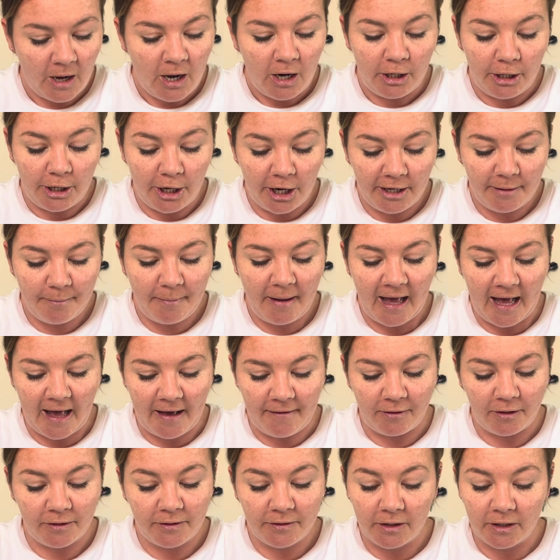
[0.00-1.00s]
Learning
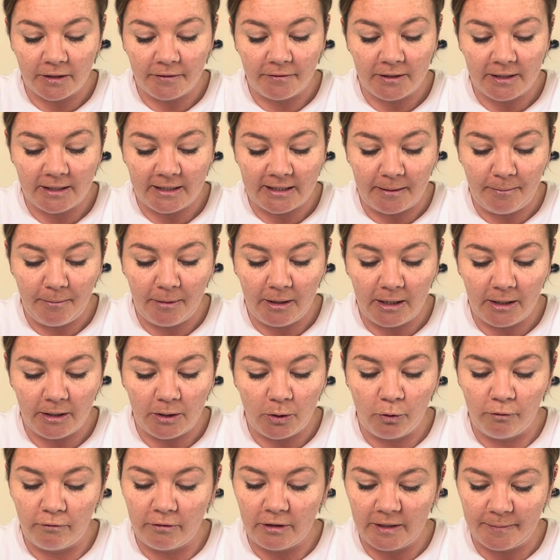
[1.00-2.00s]
behaviours because of a stimuli
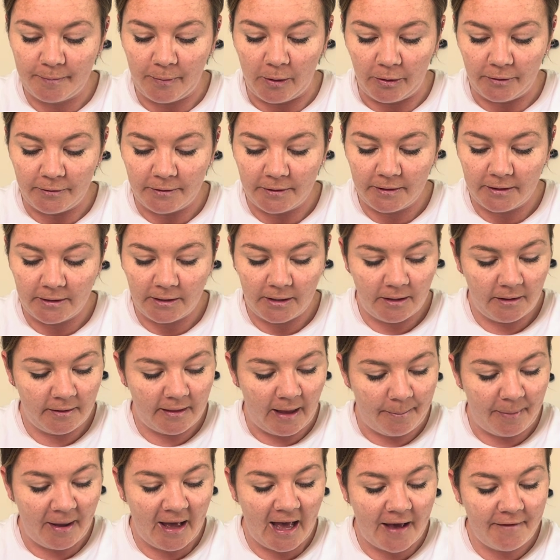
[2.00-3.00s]
or response,
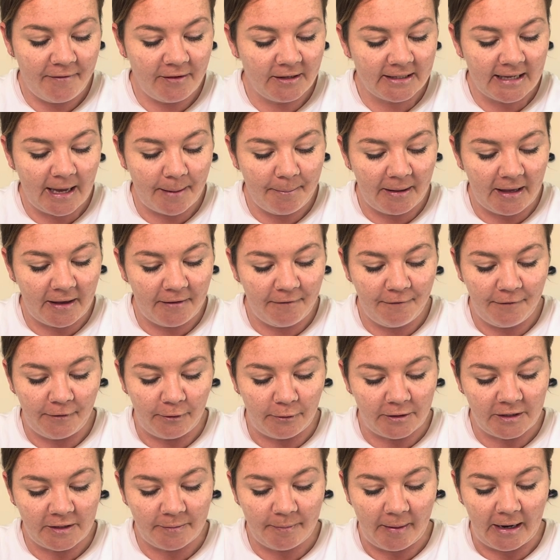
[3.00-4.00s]
that behaviours can be
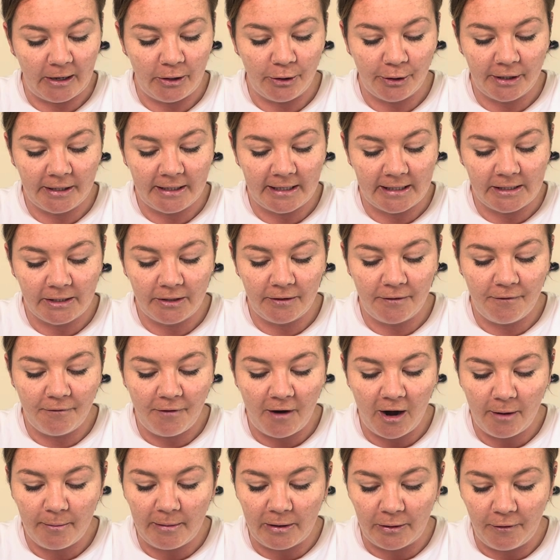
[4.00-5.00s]
influenced by looking into
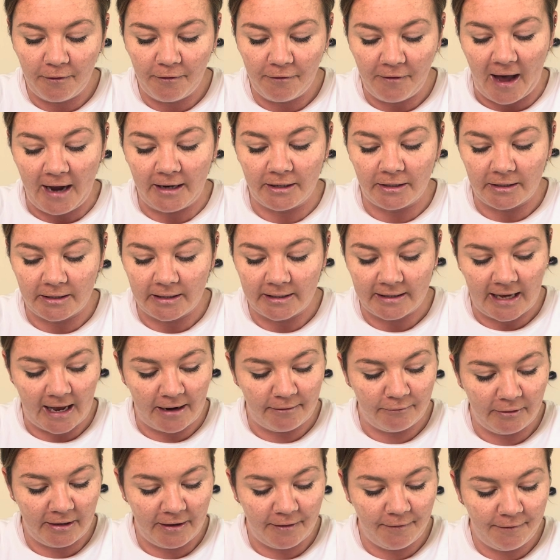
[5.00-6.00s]
environmental factors
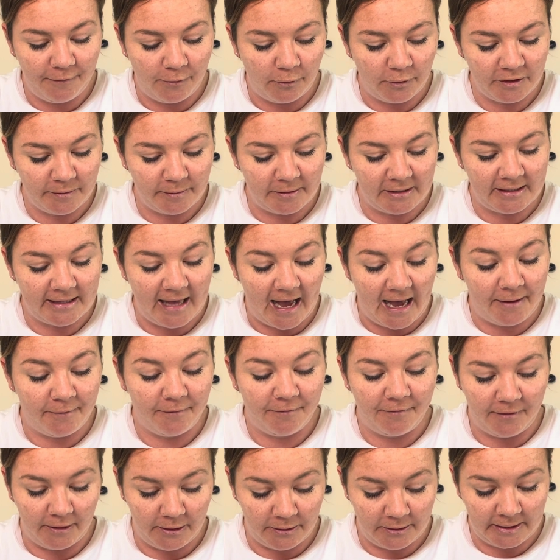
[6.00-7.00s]
and reinforcements that
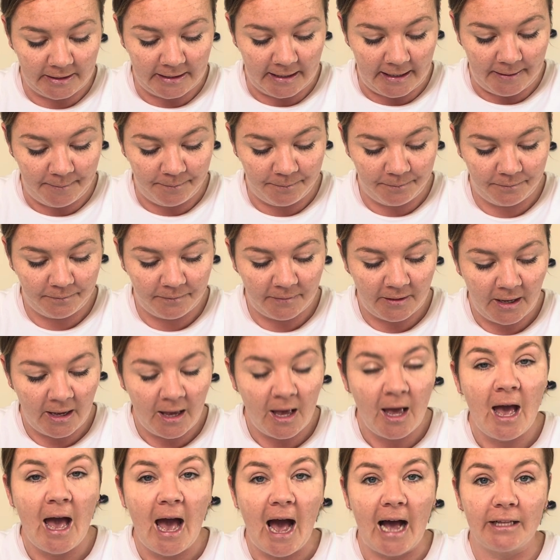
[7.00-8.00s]
influenced it.
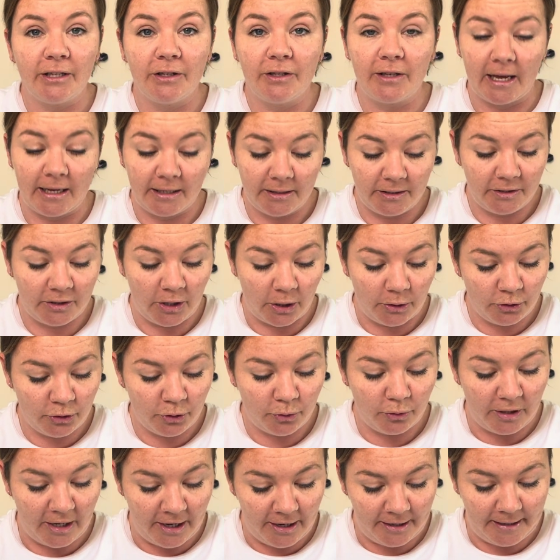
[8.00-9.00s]
And then social
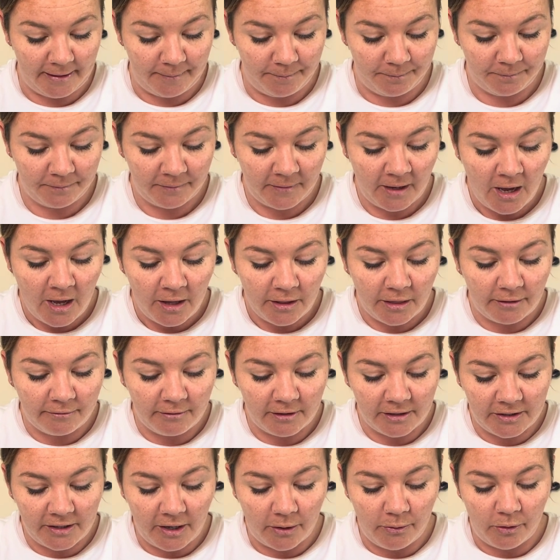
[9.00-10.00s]
learning, the
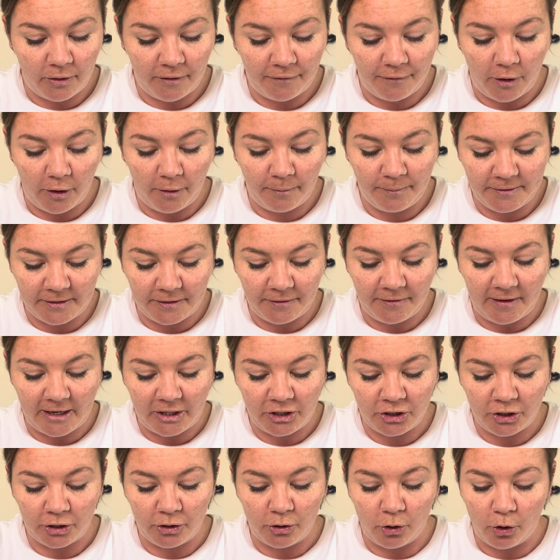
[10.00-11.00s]
result of
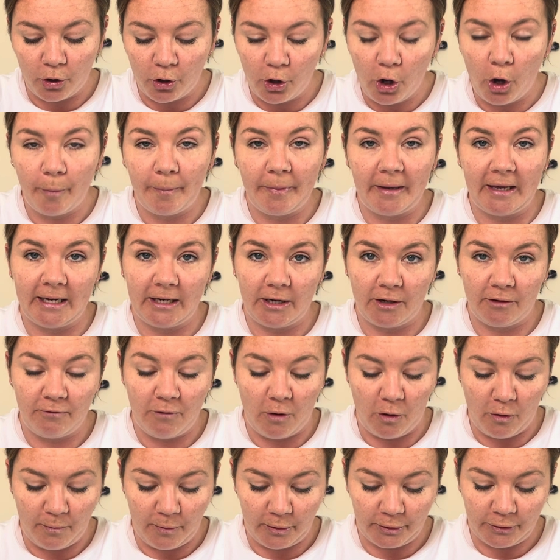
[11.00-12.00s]
observation or copying a
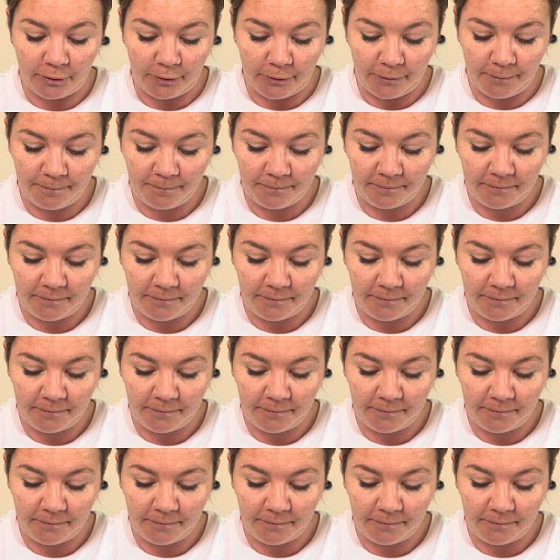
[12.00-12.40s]
role model.